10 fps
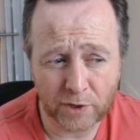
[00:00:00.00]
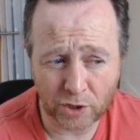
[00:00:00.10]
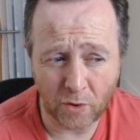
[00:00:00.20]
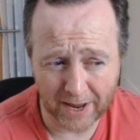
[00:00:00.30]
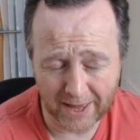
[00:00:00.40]

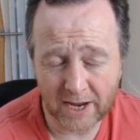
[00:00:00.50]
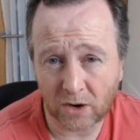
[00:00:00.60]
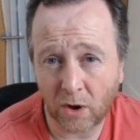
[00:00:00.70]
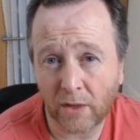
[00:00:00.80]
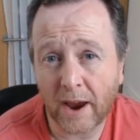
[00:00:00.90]
patrolling
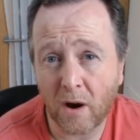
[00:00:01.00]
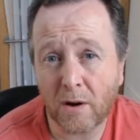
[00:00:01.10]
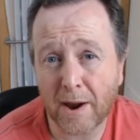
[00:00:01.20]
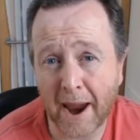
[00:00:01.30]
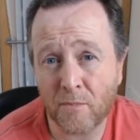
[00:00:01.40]
this lot. There
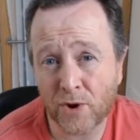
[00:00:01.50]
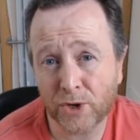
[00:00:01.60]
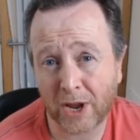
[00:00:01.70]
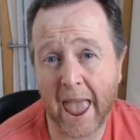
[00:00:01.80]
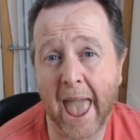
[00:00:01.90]
are
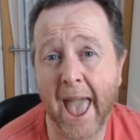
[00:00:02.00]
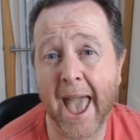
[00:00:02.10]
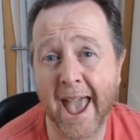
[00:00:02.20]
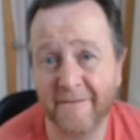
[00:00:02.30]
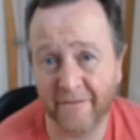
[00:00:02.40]
cameras
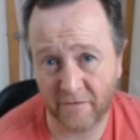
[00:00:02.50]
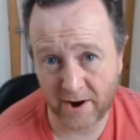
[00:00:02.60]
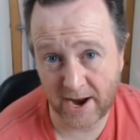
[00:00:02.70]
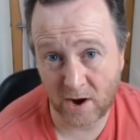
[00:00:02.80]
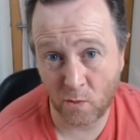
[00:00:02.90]

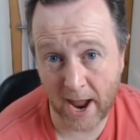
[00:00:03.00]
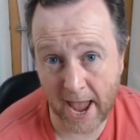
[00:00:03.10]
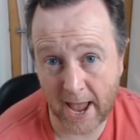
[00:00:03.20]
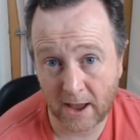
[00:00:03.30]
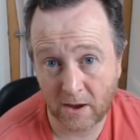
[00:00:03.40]

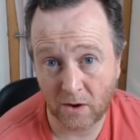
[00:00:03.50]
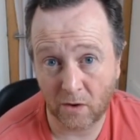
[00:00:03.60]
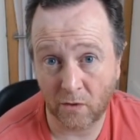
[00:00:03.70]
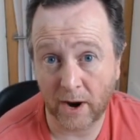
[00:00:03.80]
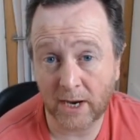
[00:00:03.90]
everywhere,
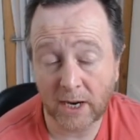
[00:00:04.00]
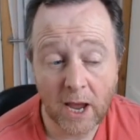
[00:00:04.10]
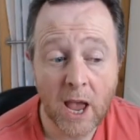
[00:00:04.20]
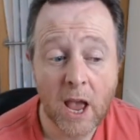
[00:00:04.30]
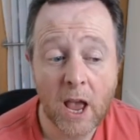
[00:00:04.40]
alright?
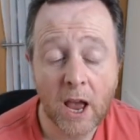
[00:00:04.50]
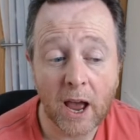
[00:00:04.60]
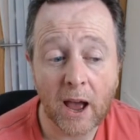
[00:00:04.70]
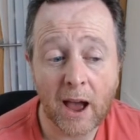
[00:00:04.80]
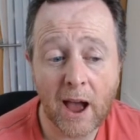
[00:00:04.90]

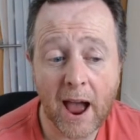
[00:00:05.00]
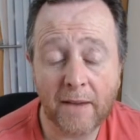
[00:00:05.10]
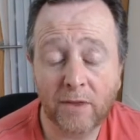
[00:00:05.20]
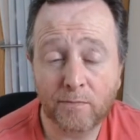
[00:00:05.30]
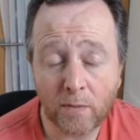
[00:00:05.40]

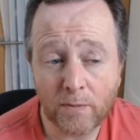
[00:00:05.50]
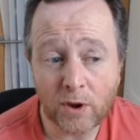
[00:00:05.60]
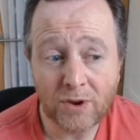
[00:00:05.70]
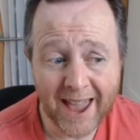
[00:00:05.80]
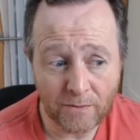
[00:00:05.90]
And the problem
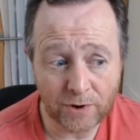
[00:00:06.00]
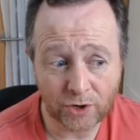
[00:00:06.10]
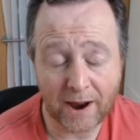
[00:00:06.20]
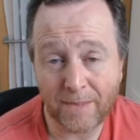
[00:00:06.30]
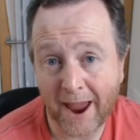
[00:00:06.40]
that you get
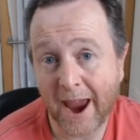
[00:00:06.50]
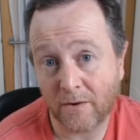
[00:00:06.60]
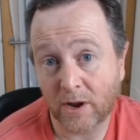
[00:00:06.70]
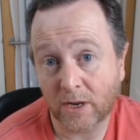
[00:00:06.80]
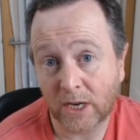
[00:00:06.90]
with tram
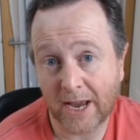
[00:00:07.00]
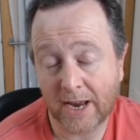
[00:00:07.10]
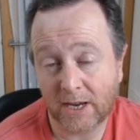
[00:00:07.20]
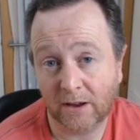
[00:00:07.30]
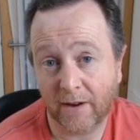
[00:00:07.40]
areas
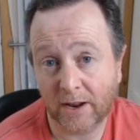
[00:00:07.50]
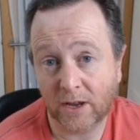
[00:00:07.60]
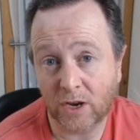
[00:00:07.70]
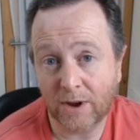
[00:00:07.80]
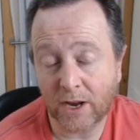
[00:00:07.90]
is the
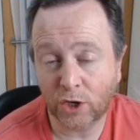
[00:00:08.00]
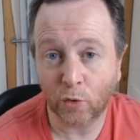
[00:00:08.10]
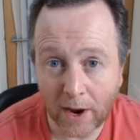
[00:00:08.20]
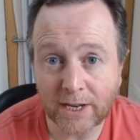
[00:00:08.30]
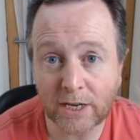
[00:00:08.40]
fact that you get
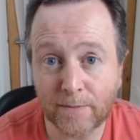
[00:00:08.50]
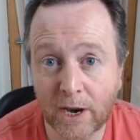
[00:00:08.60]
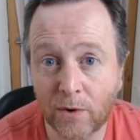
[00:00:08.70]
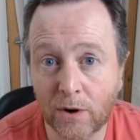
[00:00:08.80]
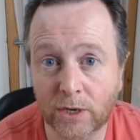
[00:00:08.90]
twice as
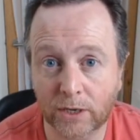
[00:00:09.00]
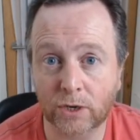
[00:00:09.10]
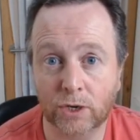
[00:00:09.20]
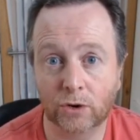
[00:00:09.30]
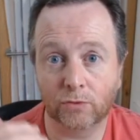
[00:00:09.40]
many road signs,
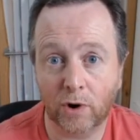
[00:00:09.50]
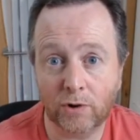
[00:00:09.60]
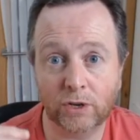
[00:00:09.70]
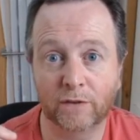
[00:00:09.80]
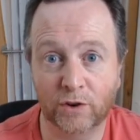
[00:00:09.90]
because you've got
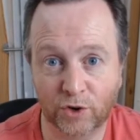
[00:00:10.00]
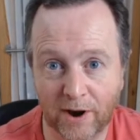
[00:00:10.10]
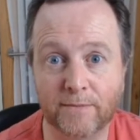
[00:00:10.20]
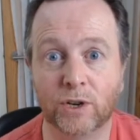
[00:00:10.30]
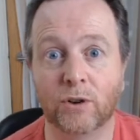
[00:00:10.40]
road signs for
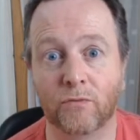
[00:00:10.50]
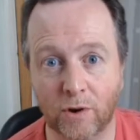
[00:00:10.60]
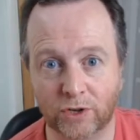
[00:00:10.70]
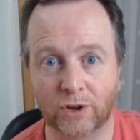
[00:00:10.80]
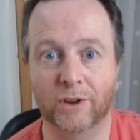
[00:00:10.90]
trams, you've got
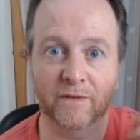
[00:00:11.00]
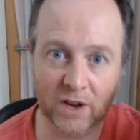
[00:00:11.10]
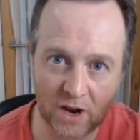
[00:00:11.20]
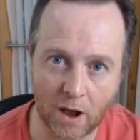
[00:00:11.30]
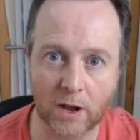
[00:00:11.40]
road signs
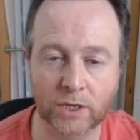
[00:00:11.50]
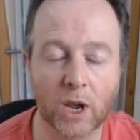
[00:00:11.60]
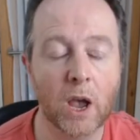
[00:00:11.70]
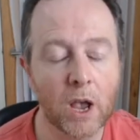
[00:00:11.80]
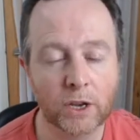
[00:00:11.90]
for
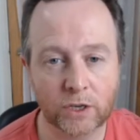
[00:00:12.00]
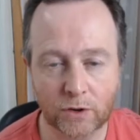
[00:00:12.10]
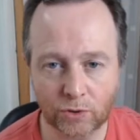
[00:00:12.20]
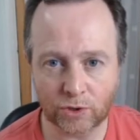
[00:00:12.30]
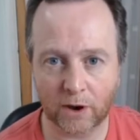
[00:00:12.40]
cars.
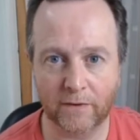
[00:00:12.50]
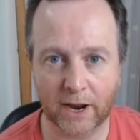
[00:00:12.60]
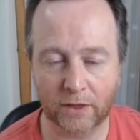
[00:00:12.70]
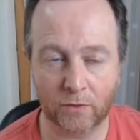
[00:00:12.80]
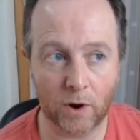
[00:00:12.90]
So as you're
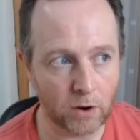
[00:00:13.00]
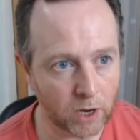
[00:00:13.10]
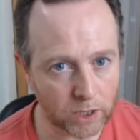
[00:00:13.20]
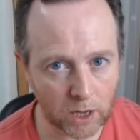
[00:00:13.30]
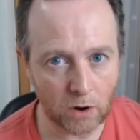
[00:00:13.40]
driving down the
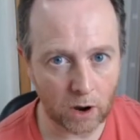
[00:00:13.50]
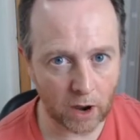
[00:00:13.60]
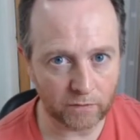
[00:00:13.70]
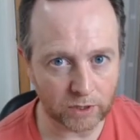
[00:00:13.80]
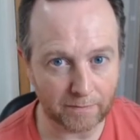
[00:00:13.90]
road, as though
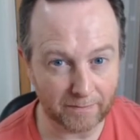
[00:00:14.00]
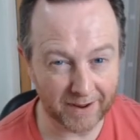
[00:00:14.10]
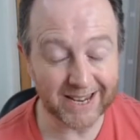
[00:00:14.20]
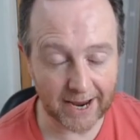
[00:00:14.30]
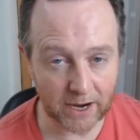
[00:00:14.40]
life
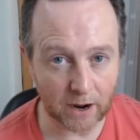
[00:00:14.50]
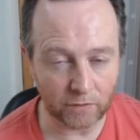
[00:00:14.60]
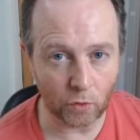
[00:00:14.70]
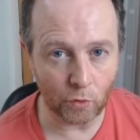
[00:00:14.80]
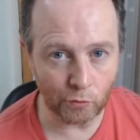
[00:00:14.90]
wasn't busy
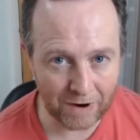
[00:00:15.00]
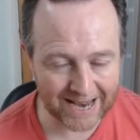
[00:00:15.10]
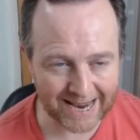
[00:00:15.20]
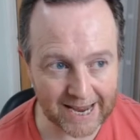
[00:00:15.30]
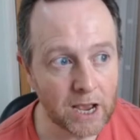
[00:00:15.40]
enough
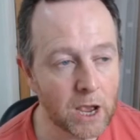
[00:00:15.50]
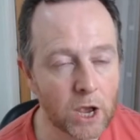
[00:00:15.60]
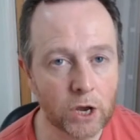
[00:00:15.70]
already,